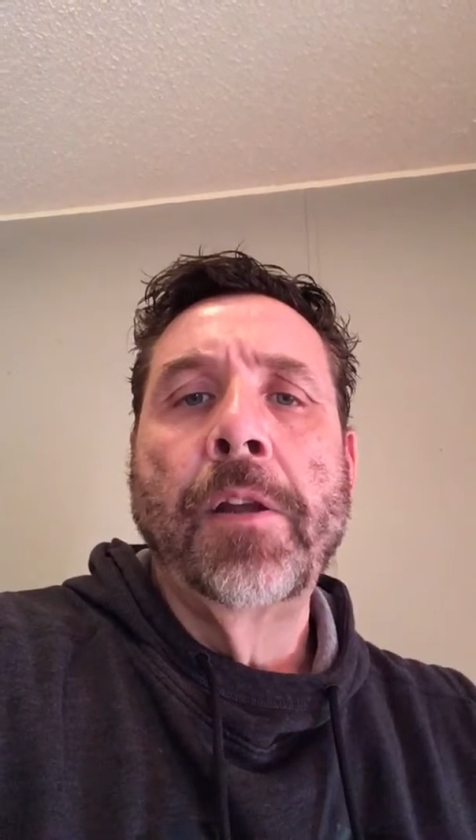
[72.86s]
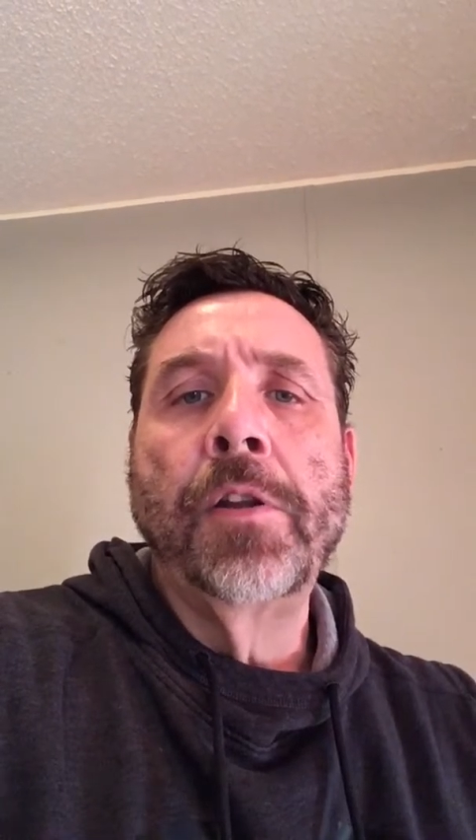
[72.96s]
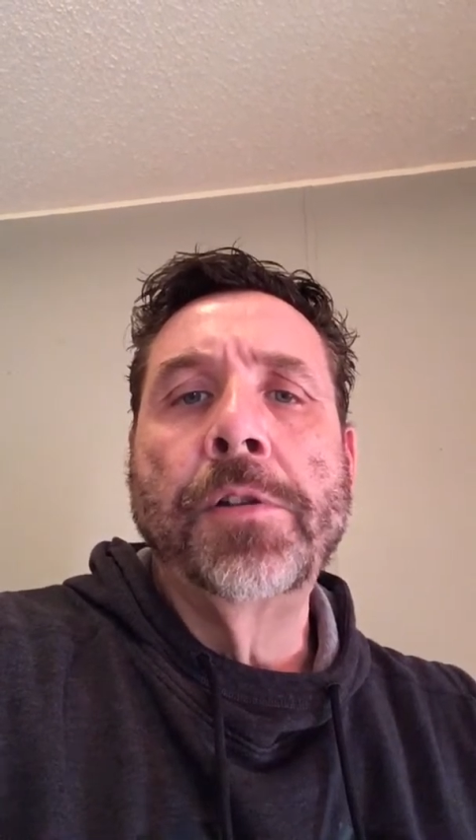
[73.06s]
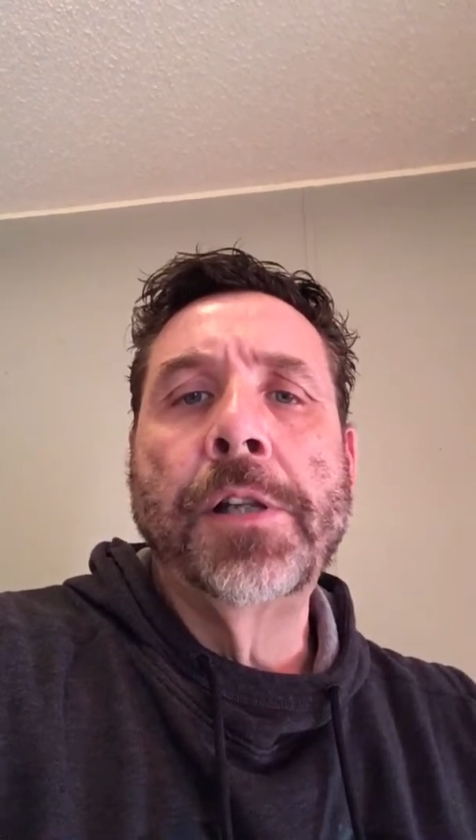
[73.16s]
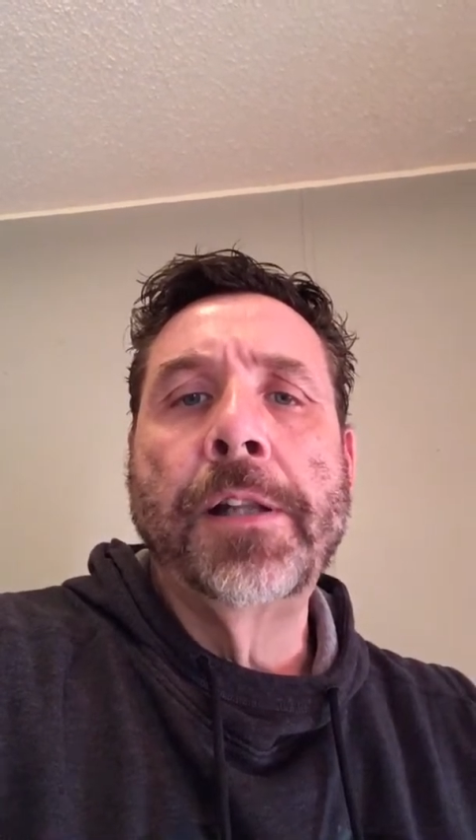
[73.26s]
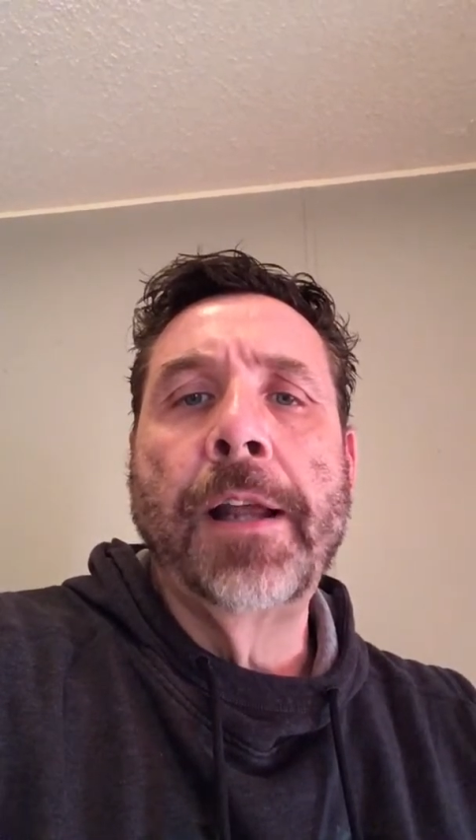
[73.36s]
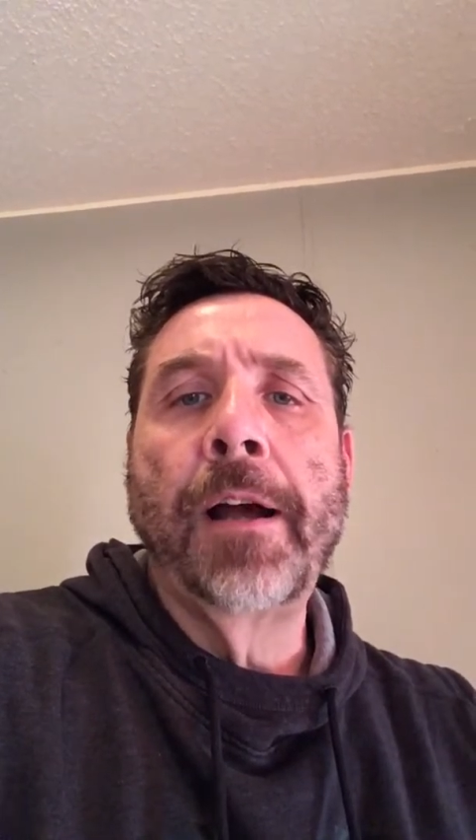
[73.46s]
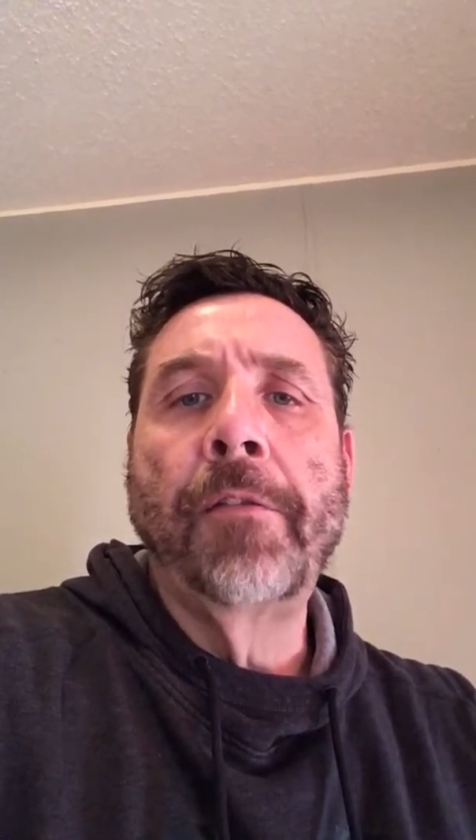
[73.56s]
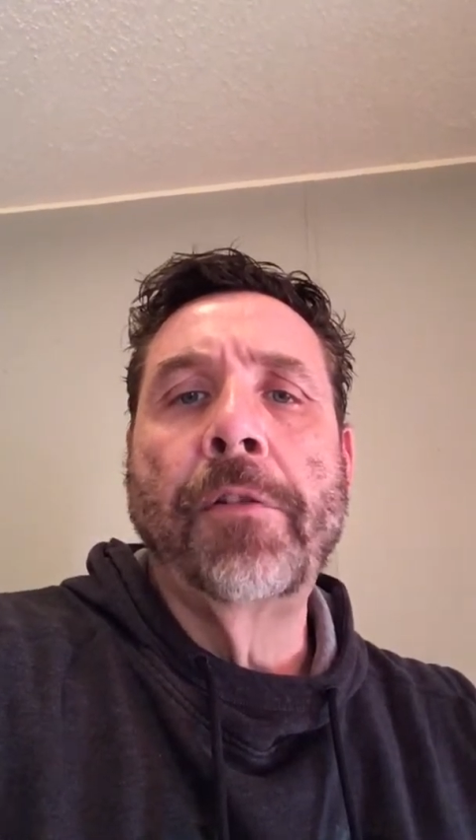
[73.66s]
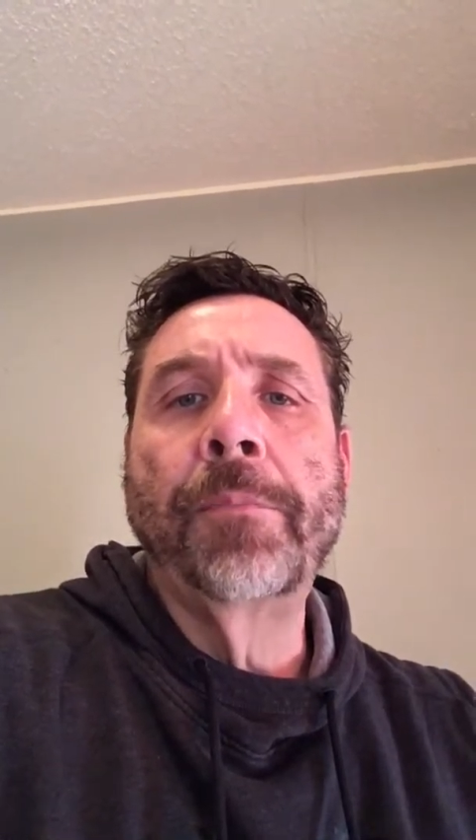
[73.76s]
Using the
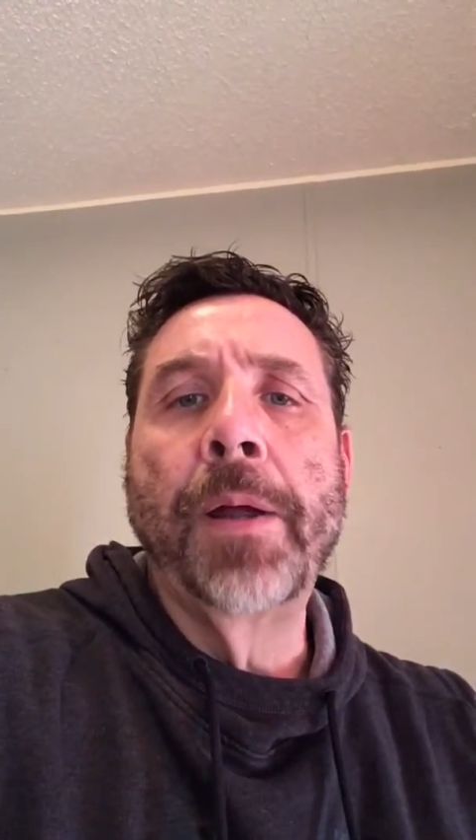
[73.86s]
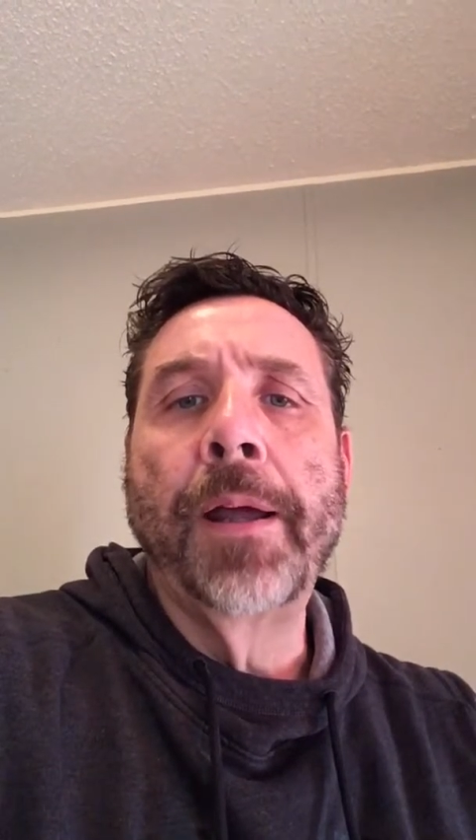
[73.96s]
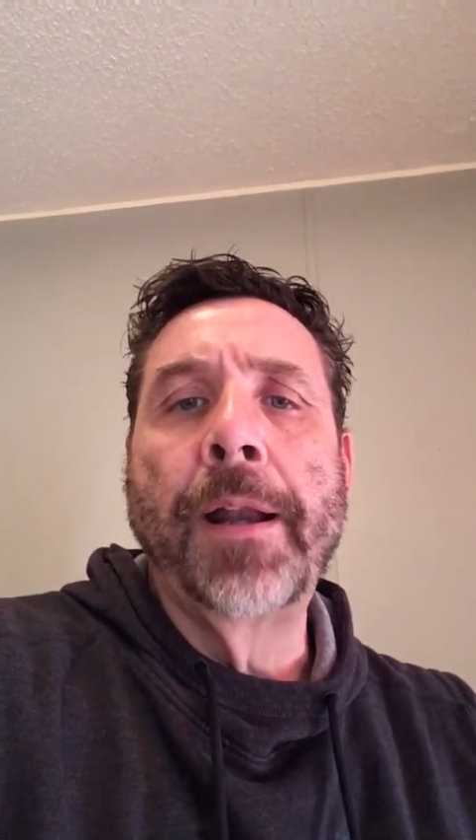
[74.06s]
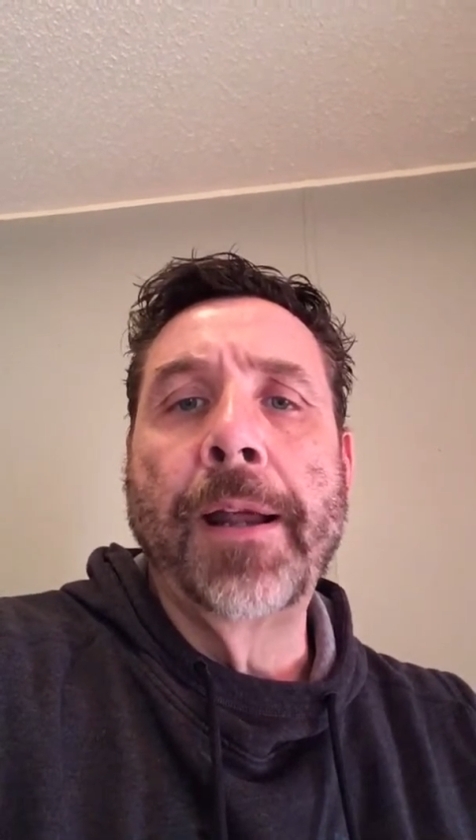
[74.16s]
alphabet